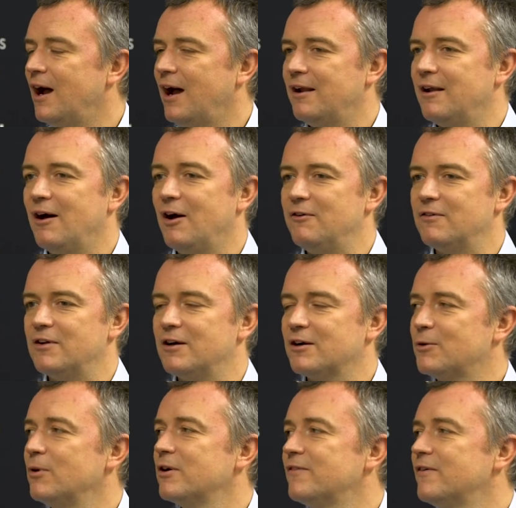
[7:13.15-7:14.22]
and hopefully a
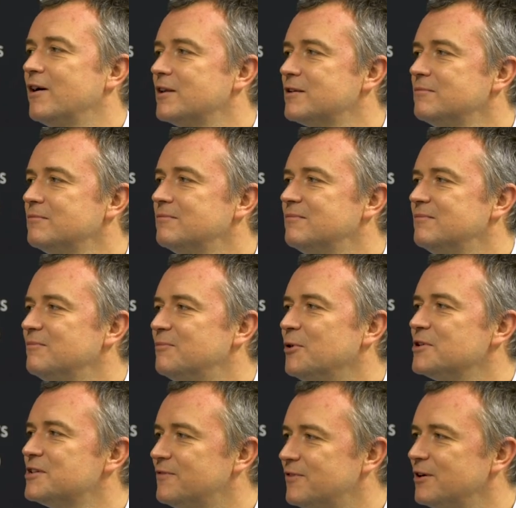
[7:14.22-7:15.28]
qualified
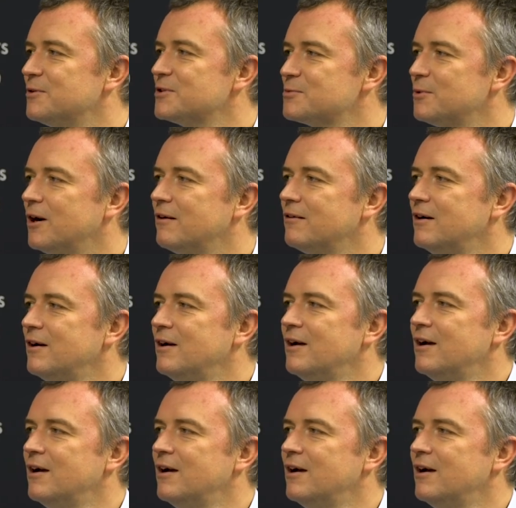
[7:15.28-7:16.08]
point of view as well.